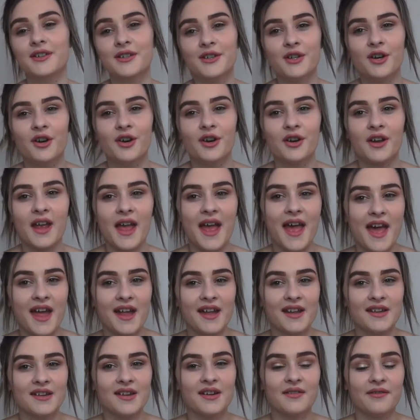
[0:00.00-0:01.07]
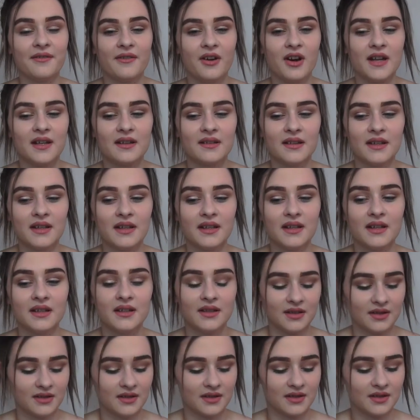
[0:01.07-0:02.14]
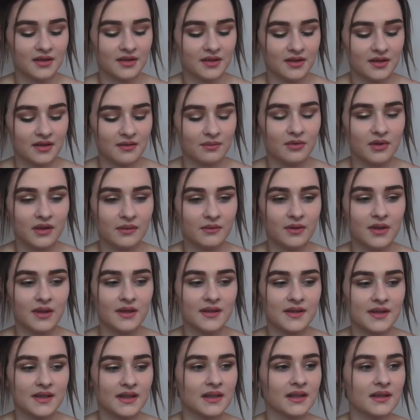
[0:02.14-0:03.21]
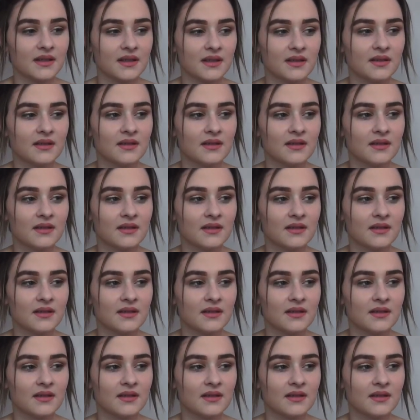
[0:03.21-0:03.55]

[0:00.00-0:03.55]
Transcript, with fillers: long and I finally just got to the point where I was like,